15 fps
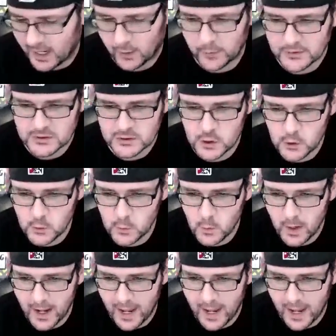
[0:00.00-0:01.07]
at two
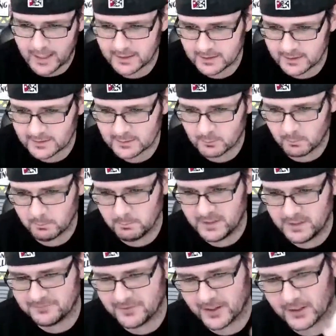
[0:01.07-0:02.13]
and
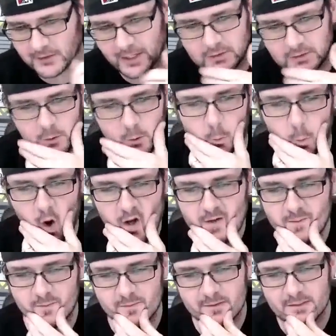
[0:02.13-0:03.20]
Minifig Collector at one.
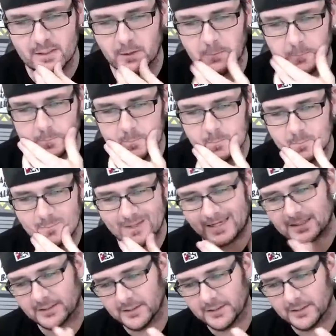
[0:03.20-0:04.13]
So technically. So